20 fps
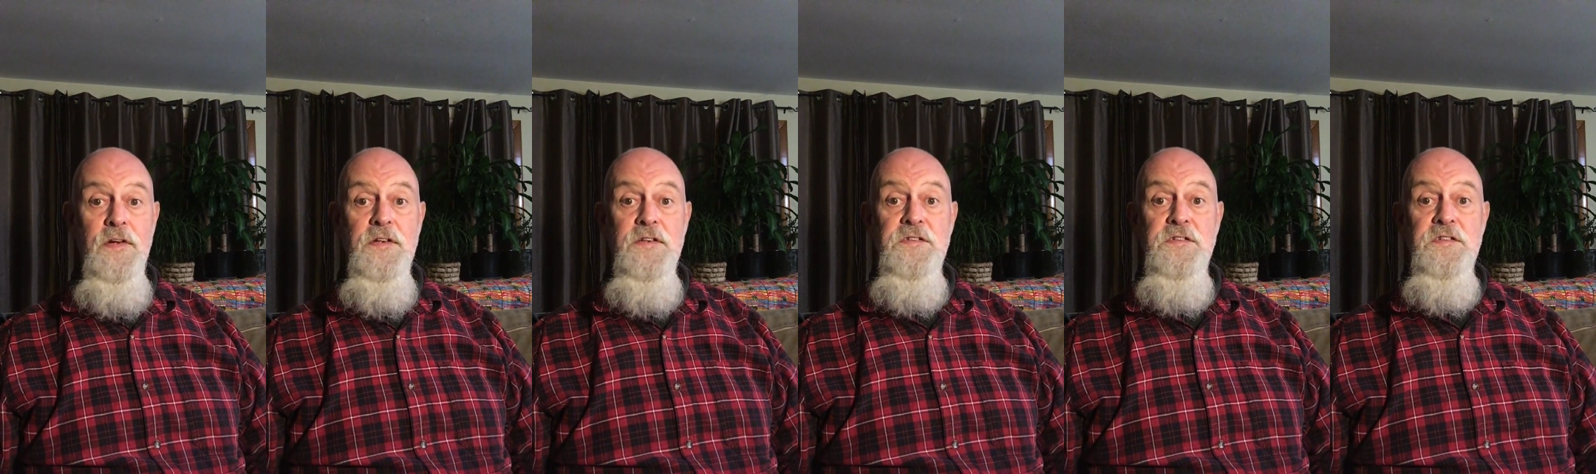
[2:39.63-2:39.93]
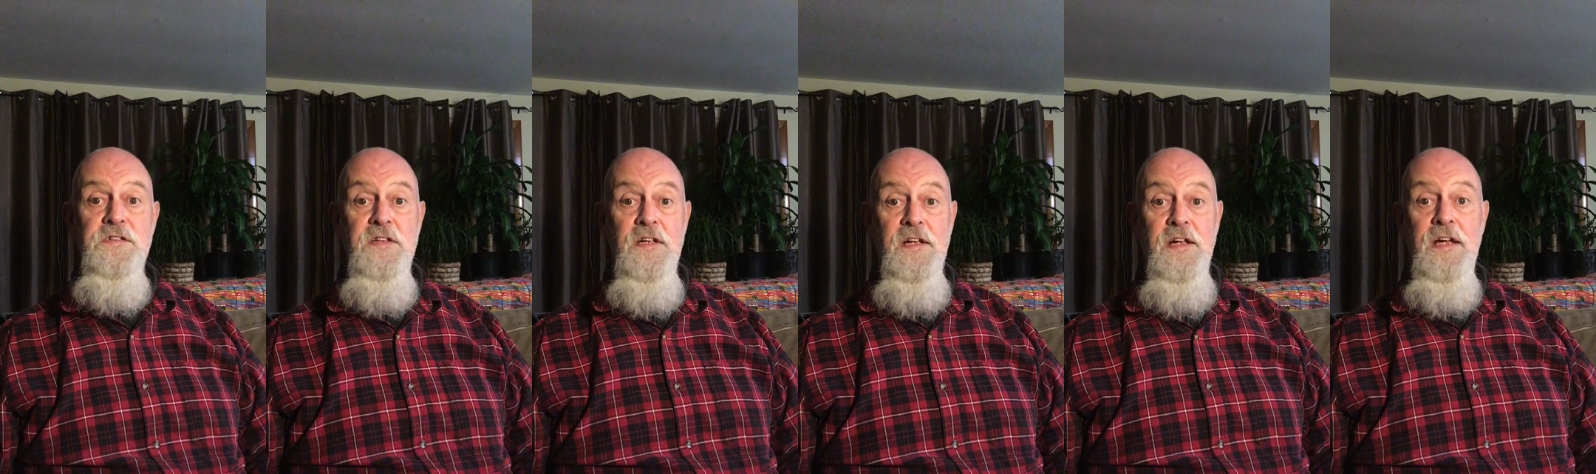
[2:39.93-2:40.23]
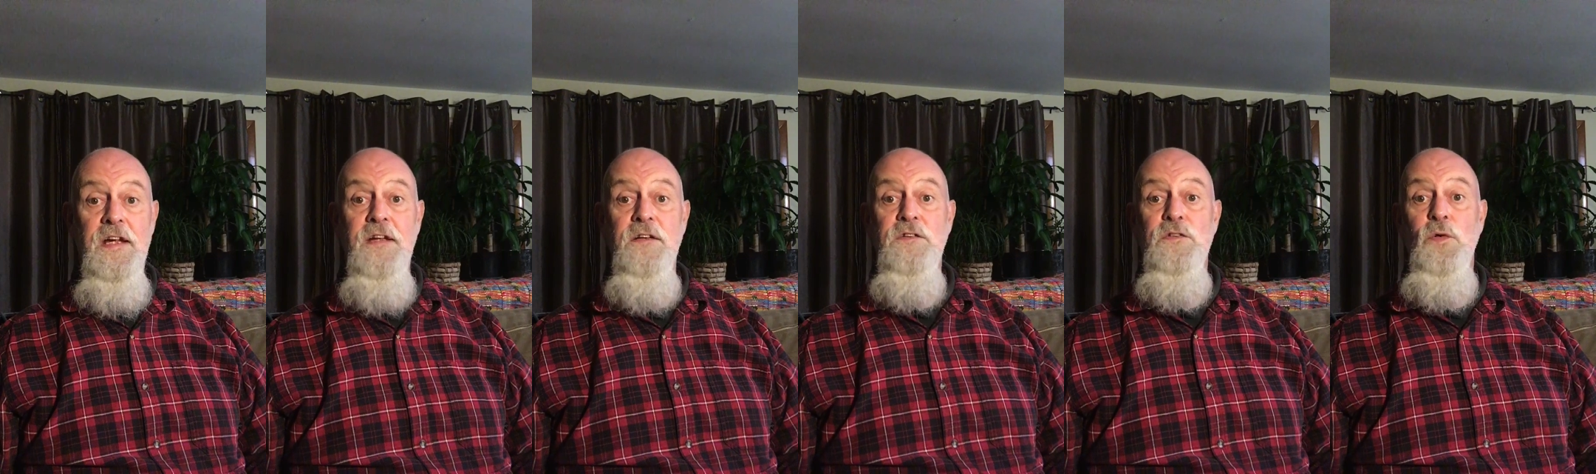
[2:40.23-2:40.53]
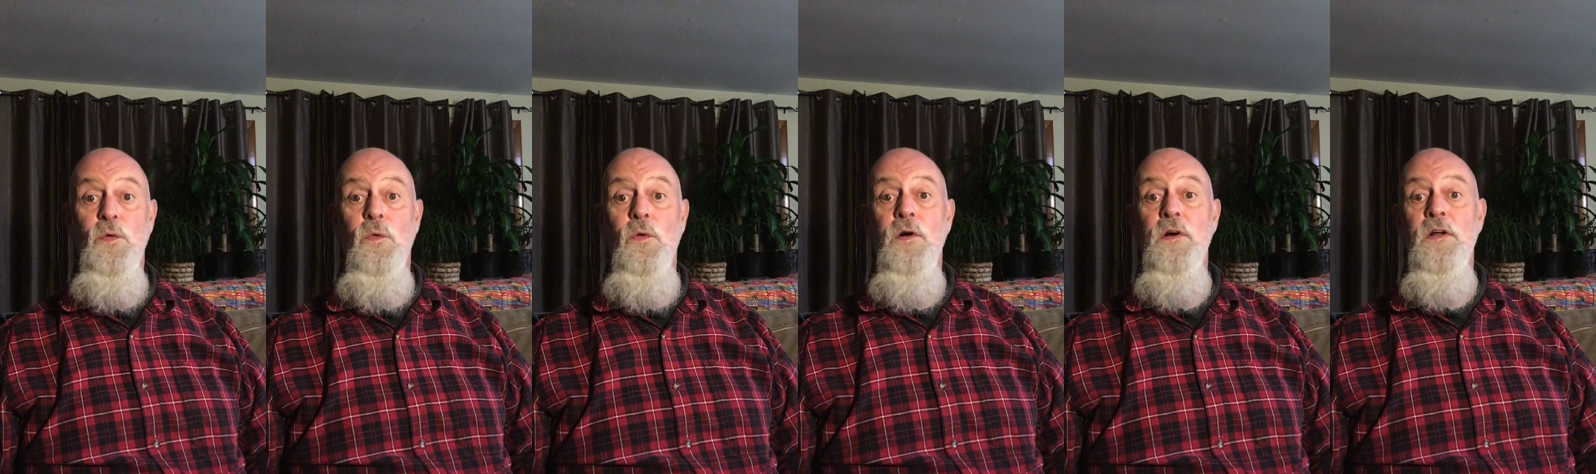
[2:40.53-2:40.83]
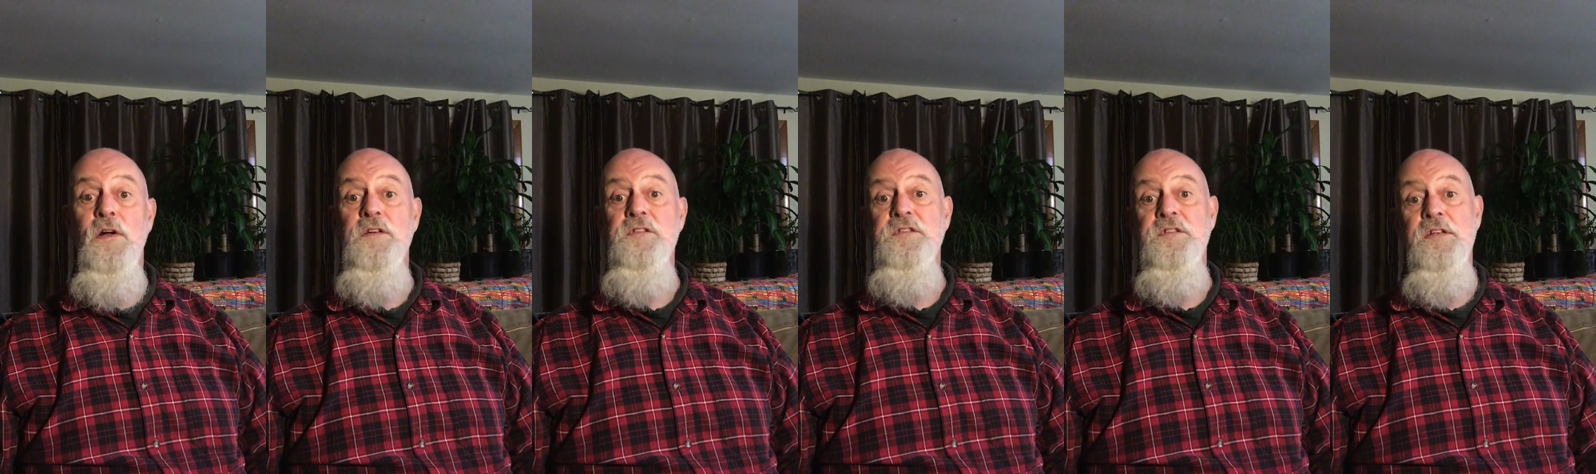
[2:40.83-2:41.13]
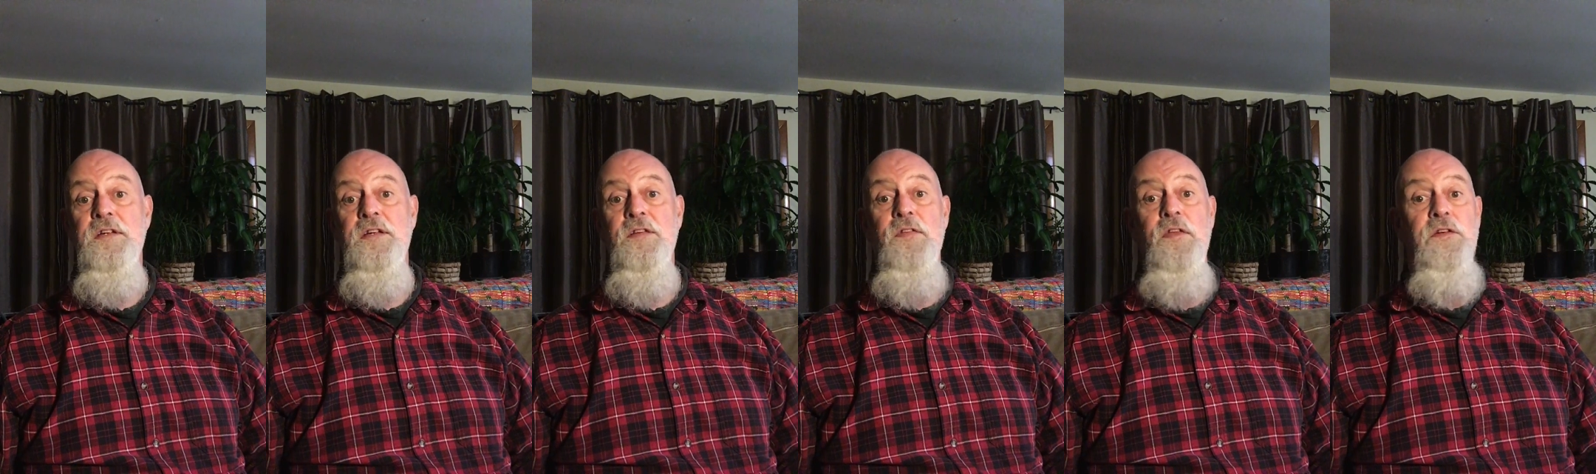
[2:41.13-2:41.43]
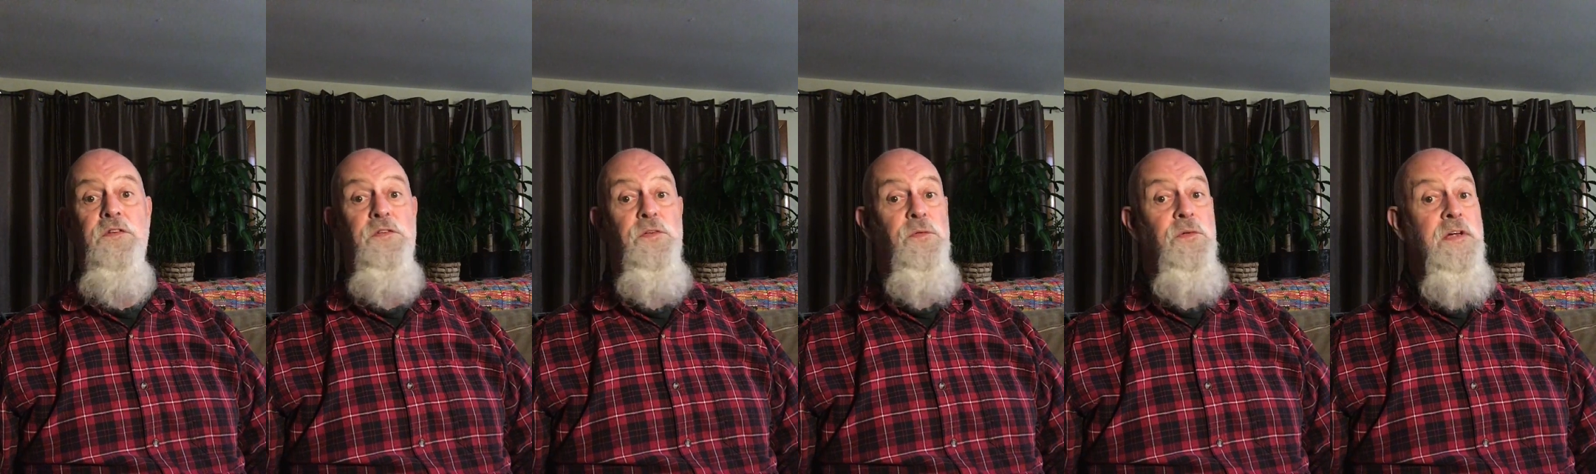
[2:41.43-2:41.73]
singing toward us in the
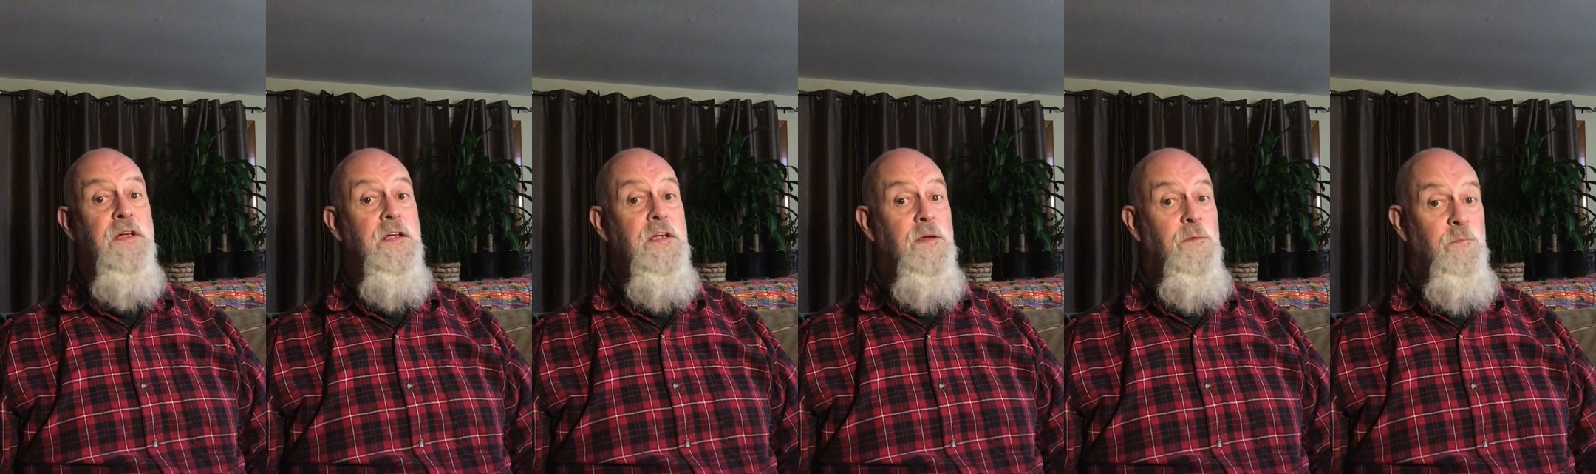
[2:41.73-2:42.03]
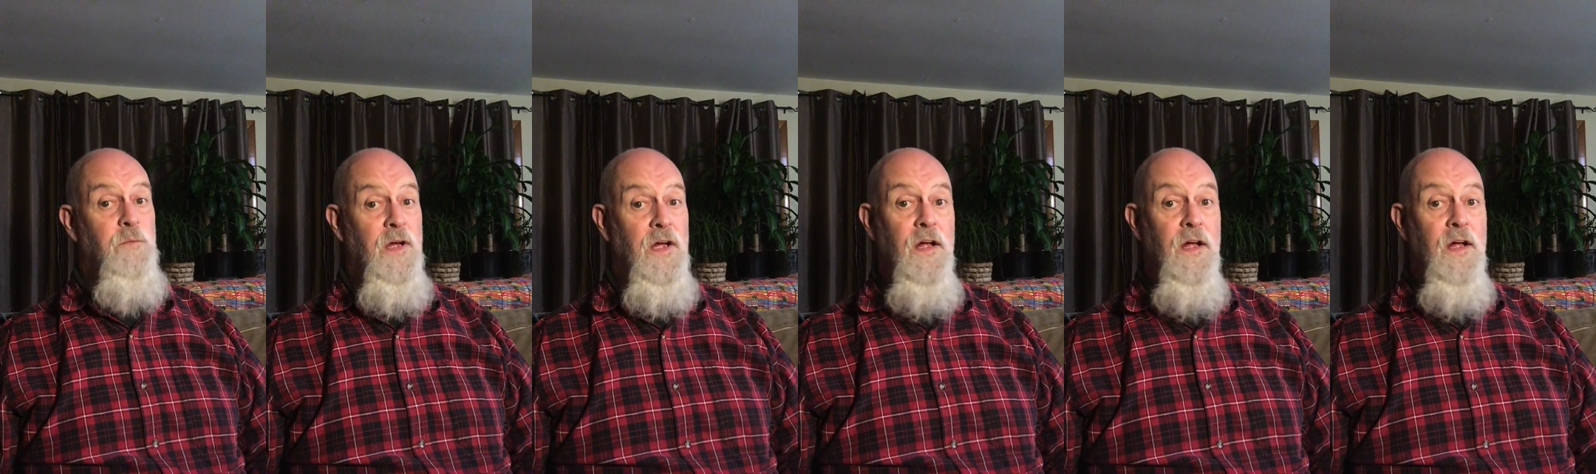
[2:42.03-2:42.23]
dream.